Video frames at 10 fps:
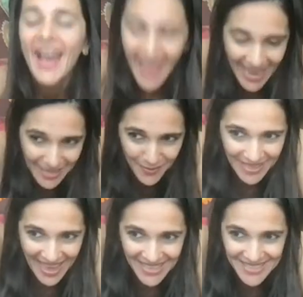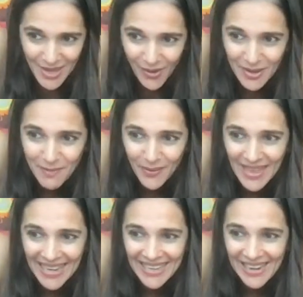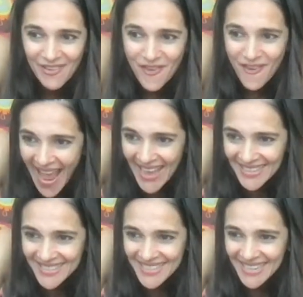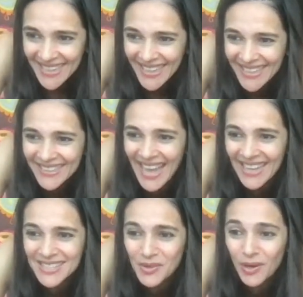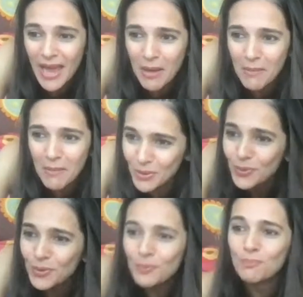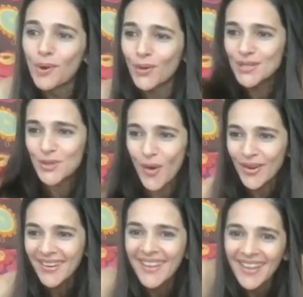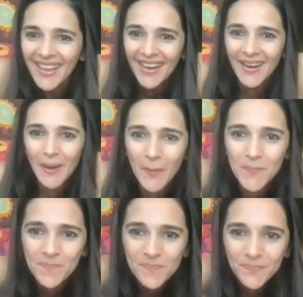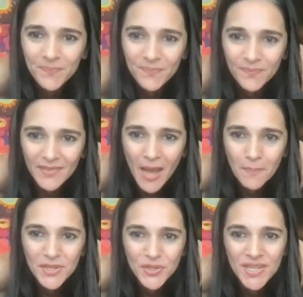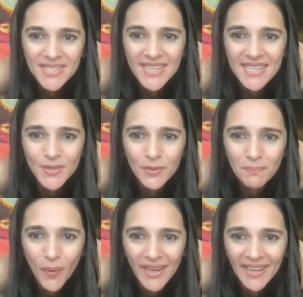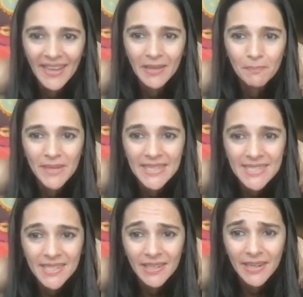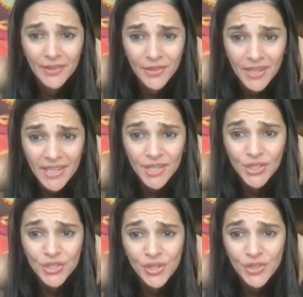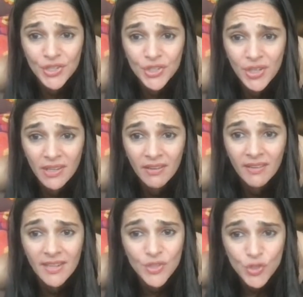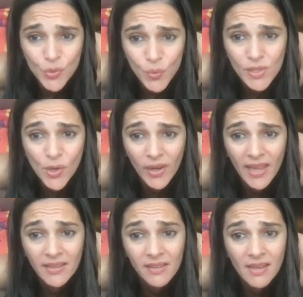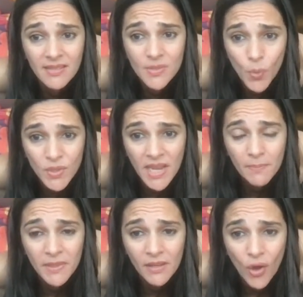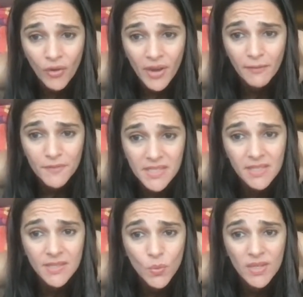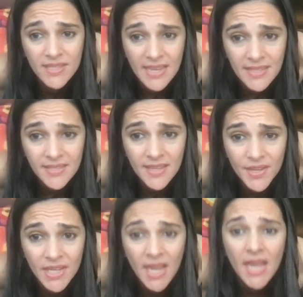Anyway, guys, sorry about that little rant. Thanks, Gulam. You brought it on. Um, Abhishri says, good morning. I completely agree. Children should learn in schools. Online classes won't help in the long run. Physical school is necessary.